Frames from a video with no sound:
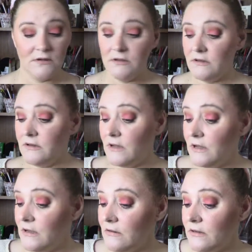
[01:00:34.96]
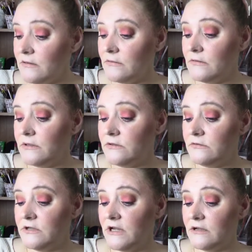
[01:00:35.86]
And now I'm going to
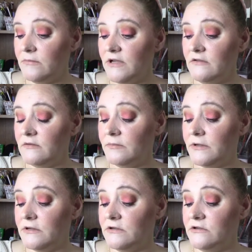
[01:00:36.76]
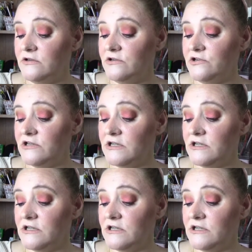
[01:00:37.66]
take my sponge